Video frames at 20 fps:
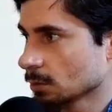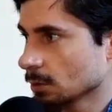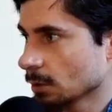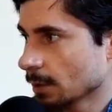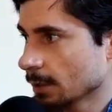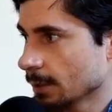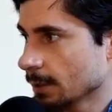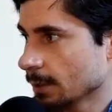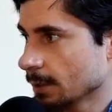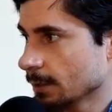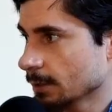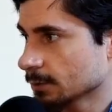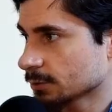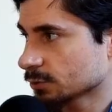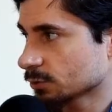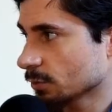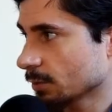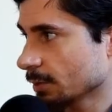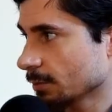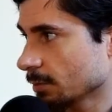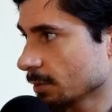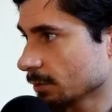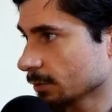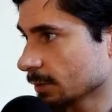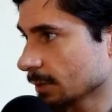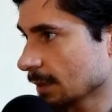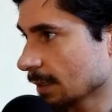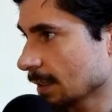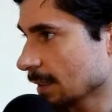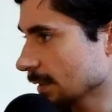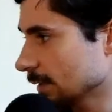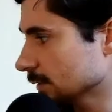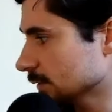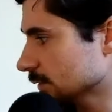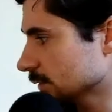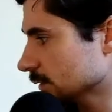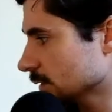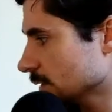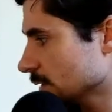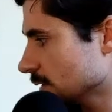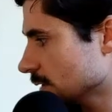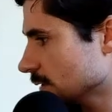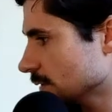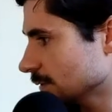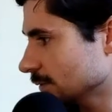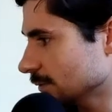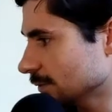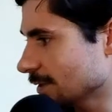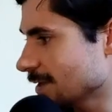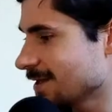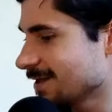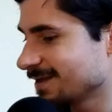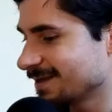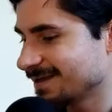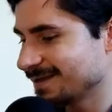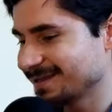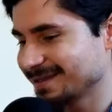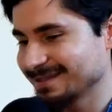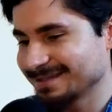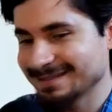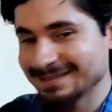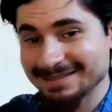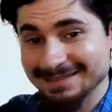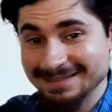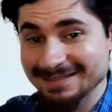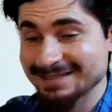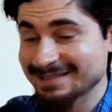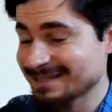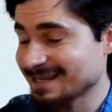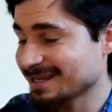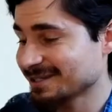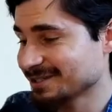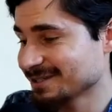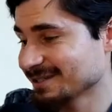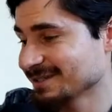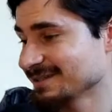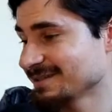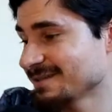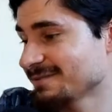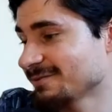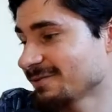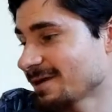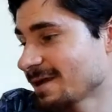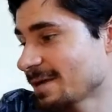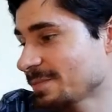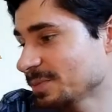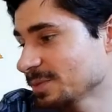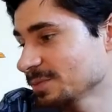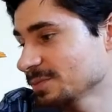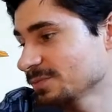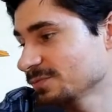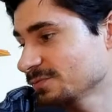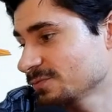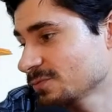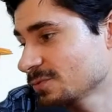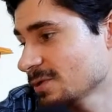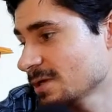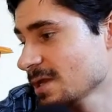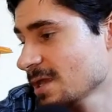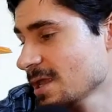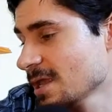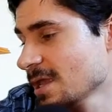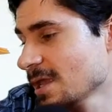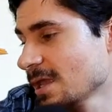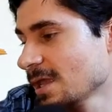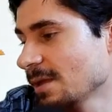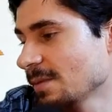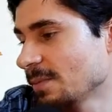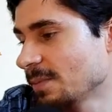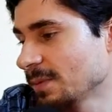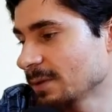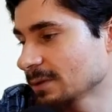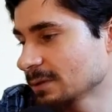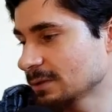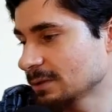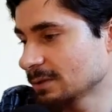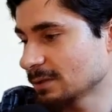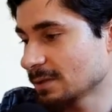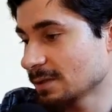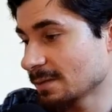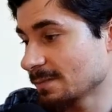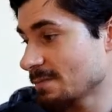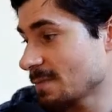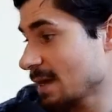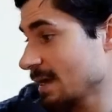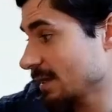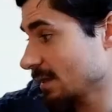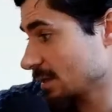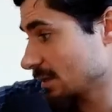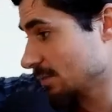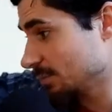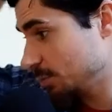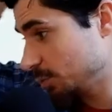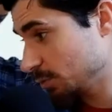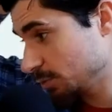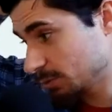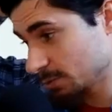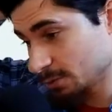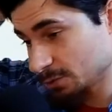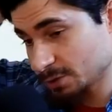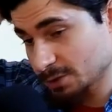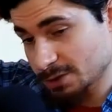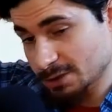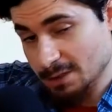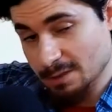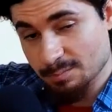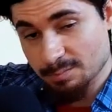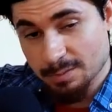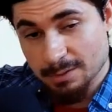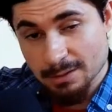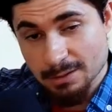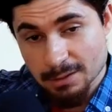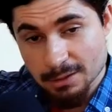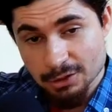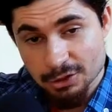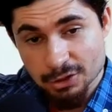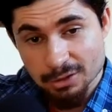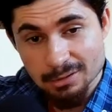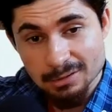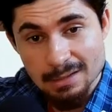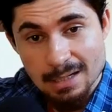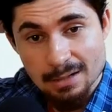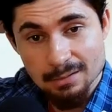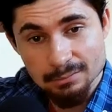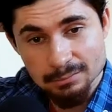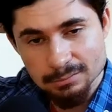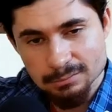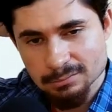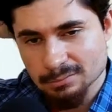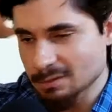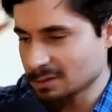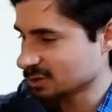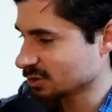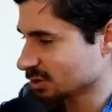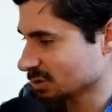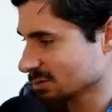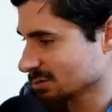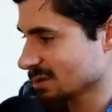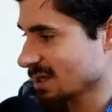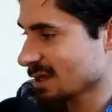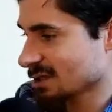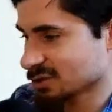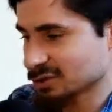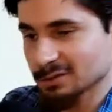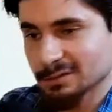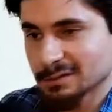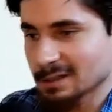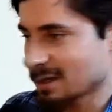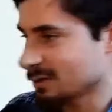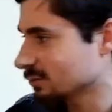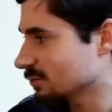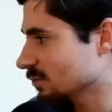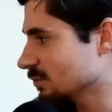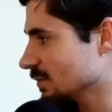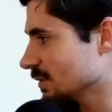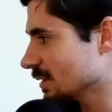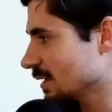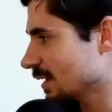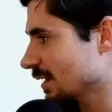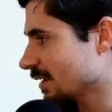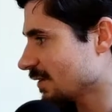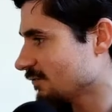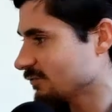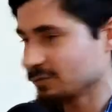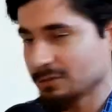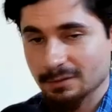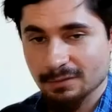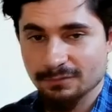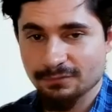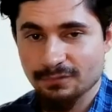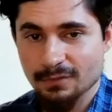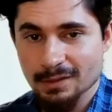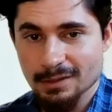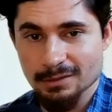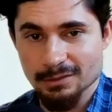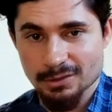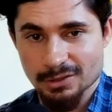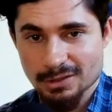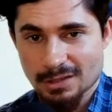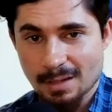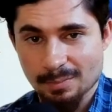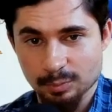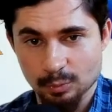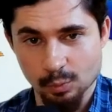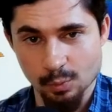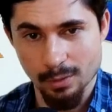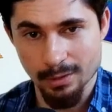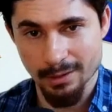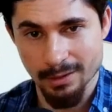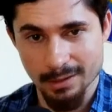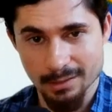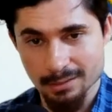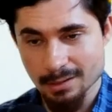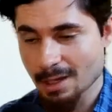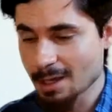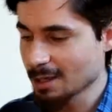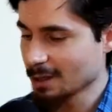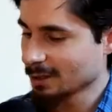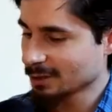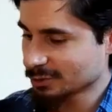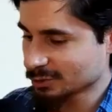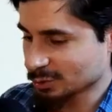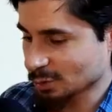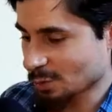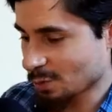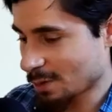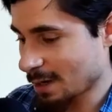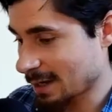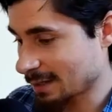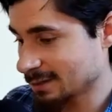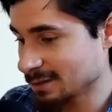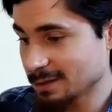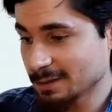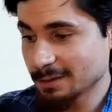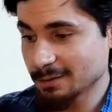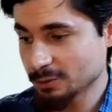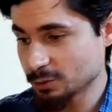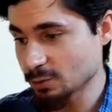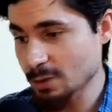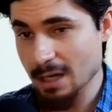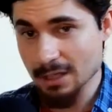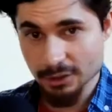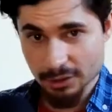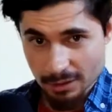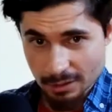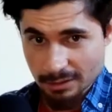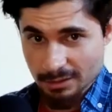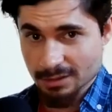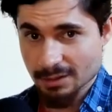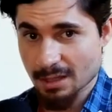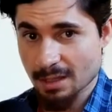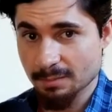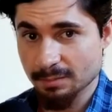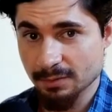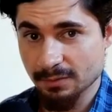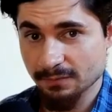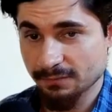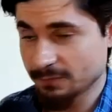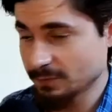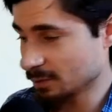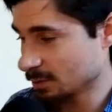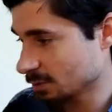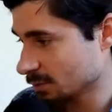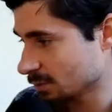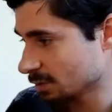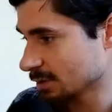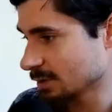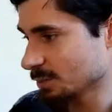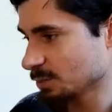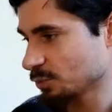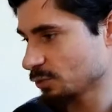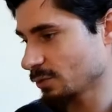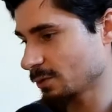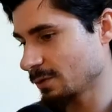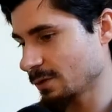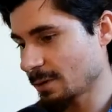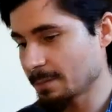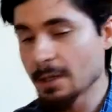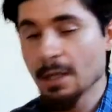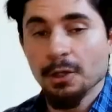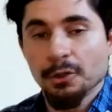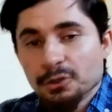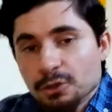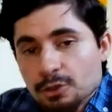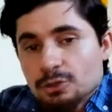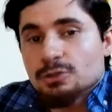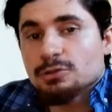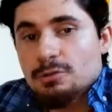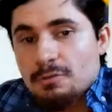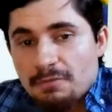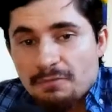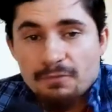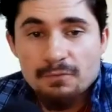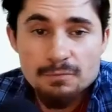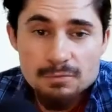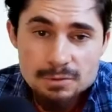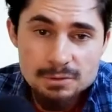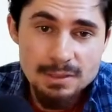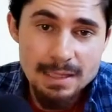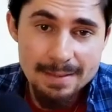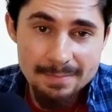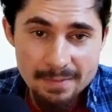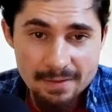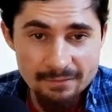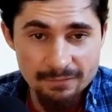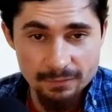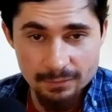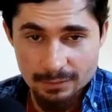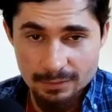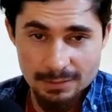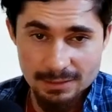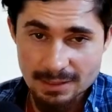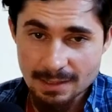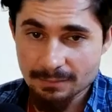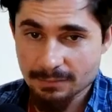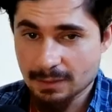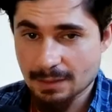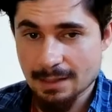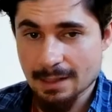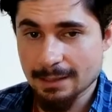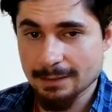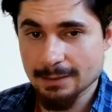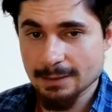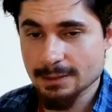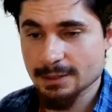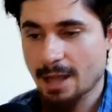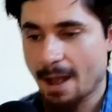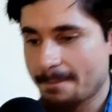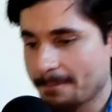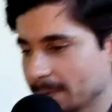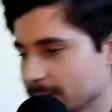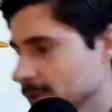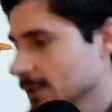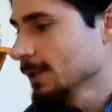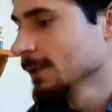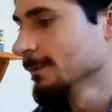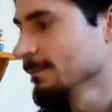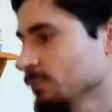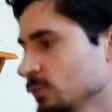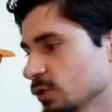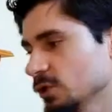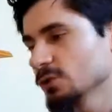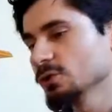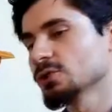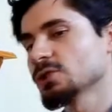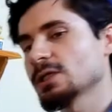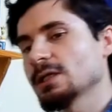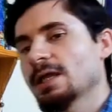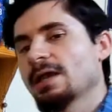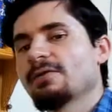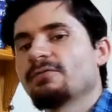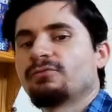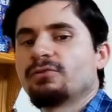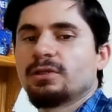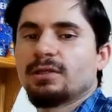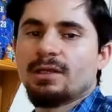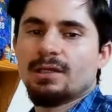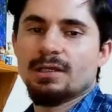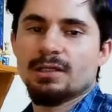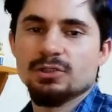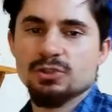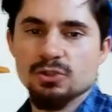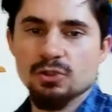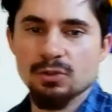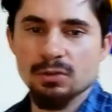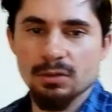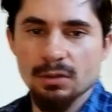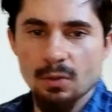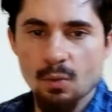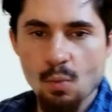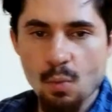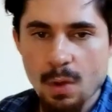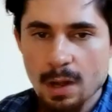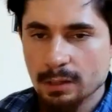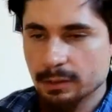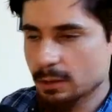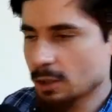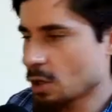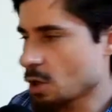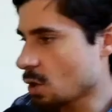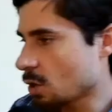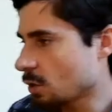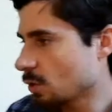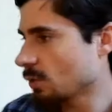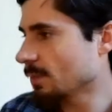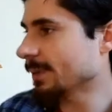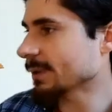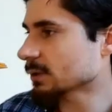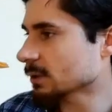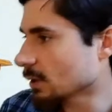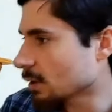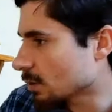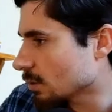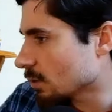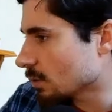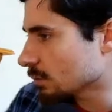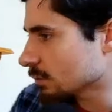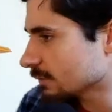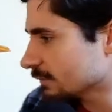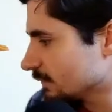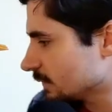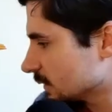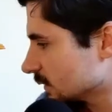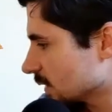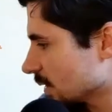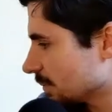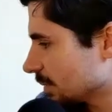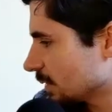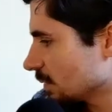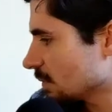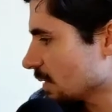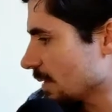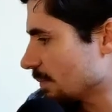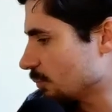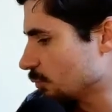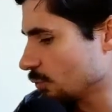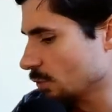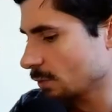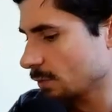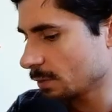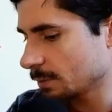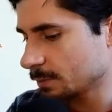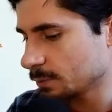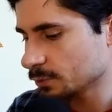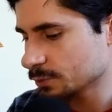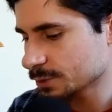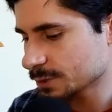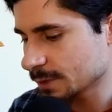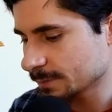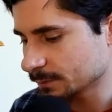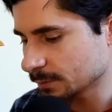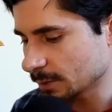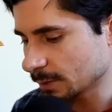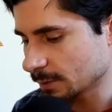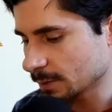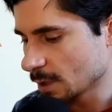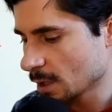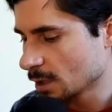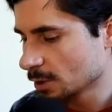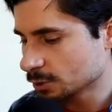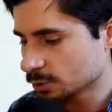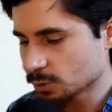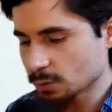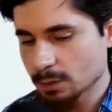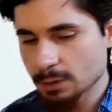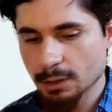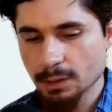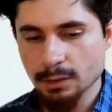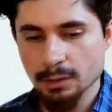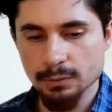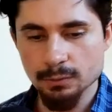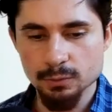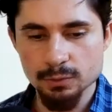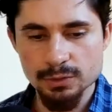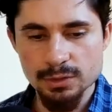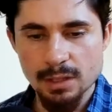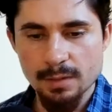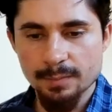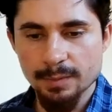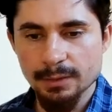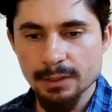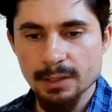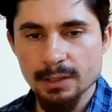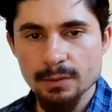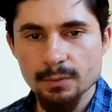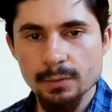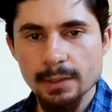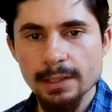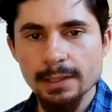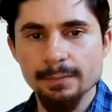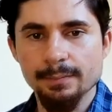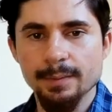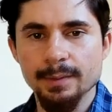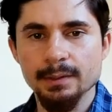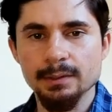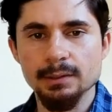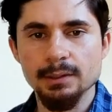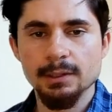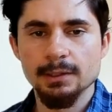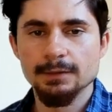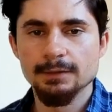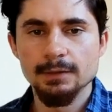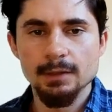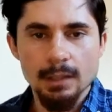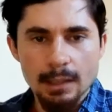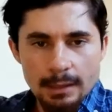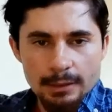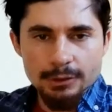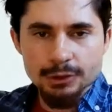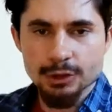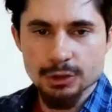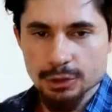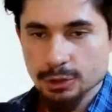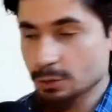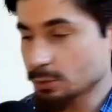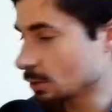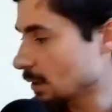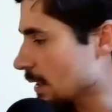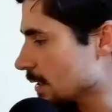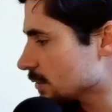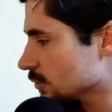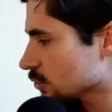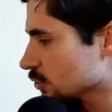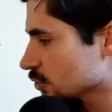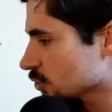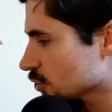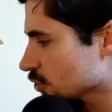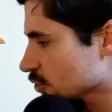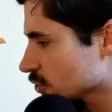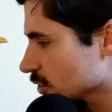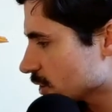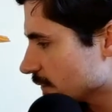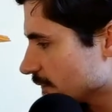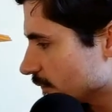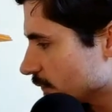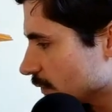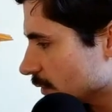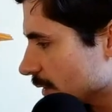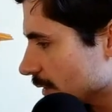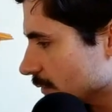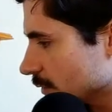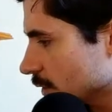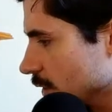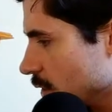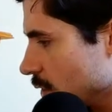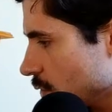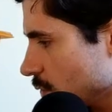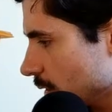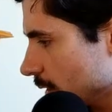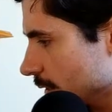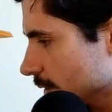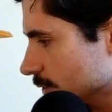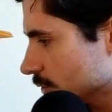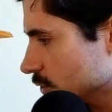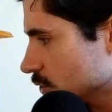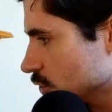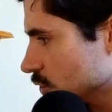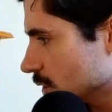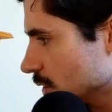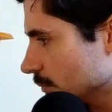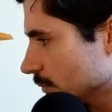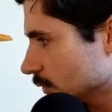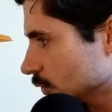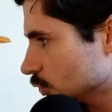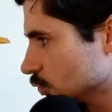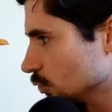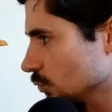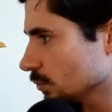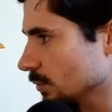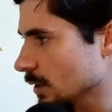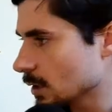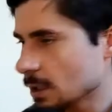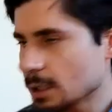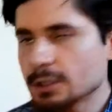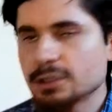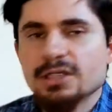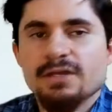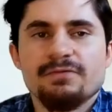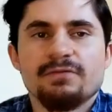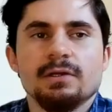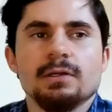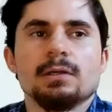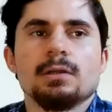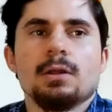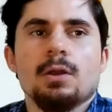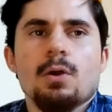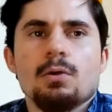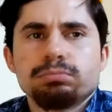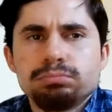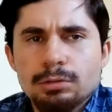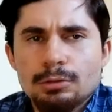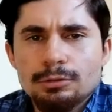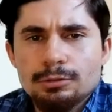Hey, sorry about that, guys. This has actually never happened before, but my computer just completely shut down. Not shut, yeah, shut down on me. Like everything fucking stopped working. So I needed to actually stop the video and the program. This is the first time ever that something like this happened. Usually everything is on one go, but I don't know what the fuck's happening in my program or something. So I needed to stop it anyway. But let's just give it another go, ladies and gentlemen, shall we? Let's give it another go.